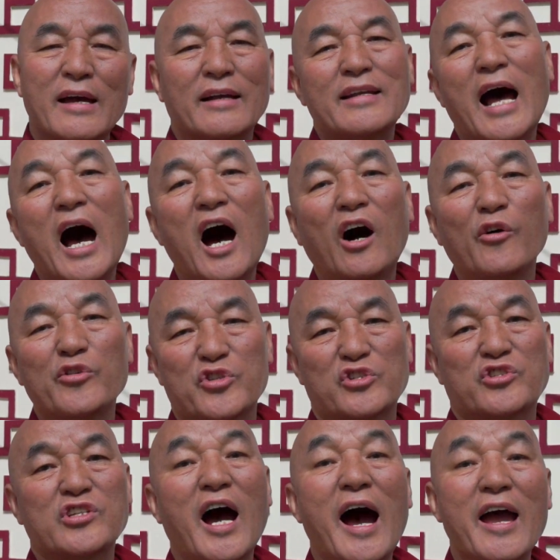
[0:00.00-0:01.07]
Now is
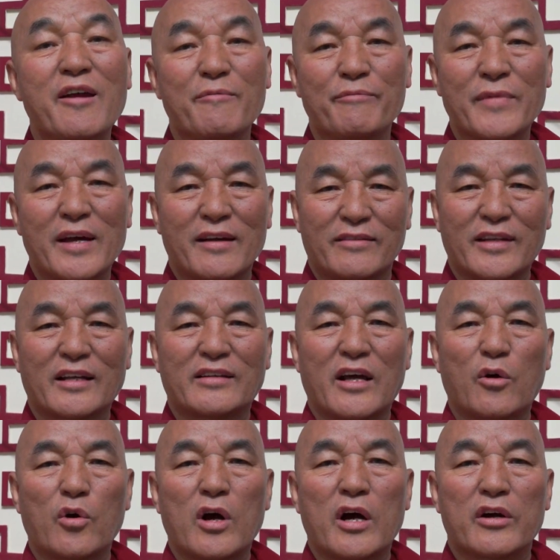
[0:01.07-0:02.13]
a time that
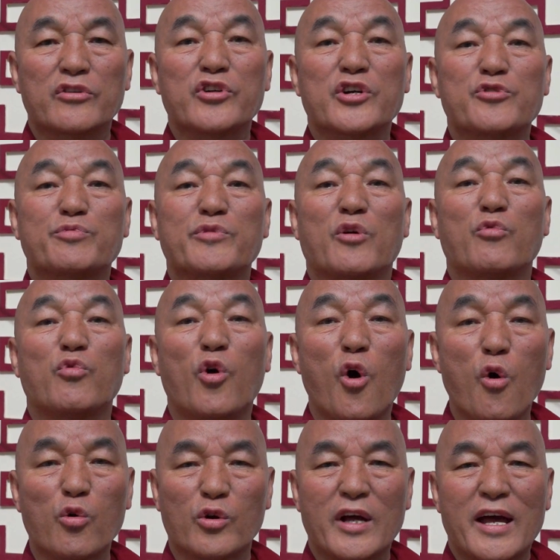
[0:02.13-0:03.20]
the rest of the
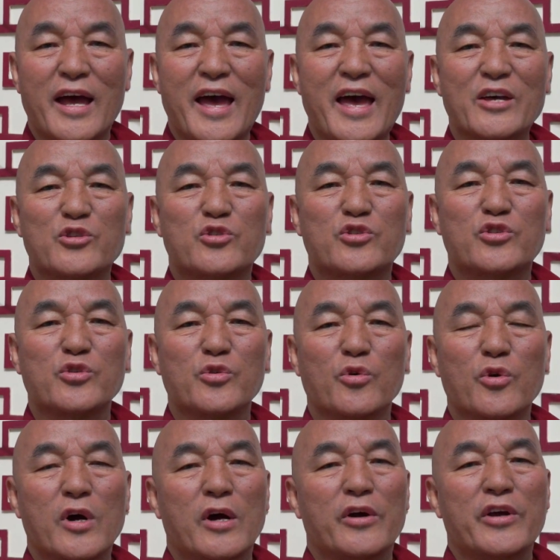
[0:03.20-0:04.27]
world as
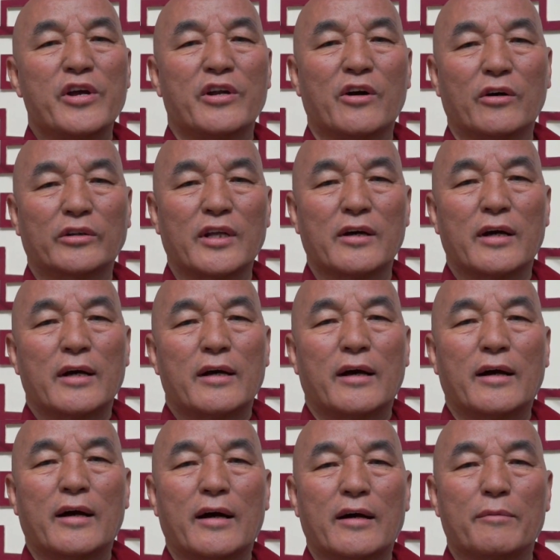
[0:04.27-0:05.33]
to, you know, the,
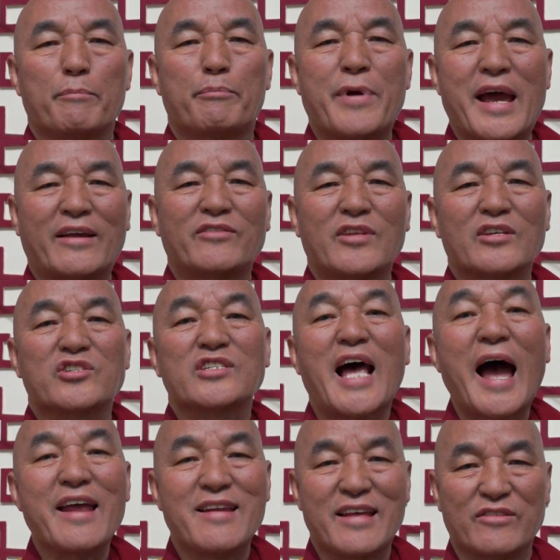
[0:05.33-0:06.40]
uh, break the
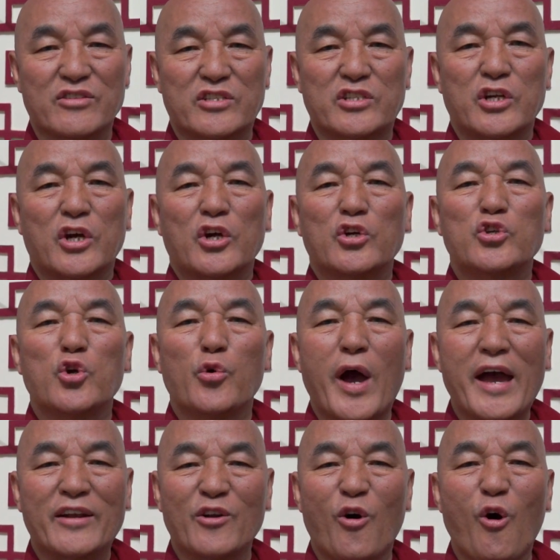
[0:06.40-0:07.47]
silence,
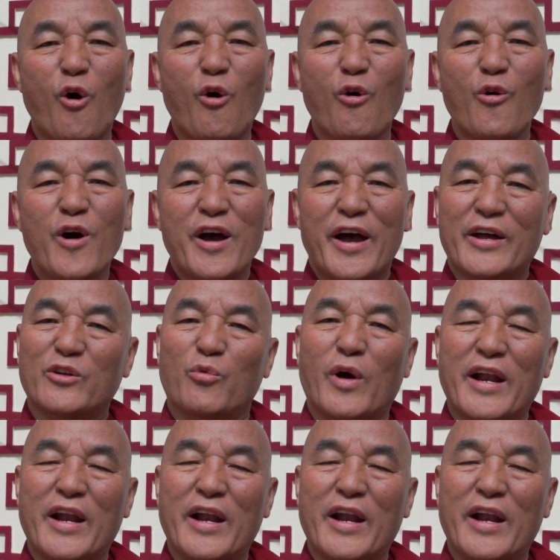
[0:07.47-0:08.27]
UNO and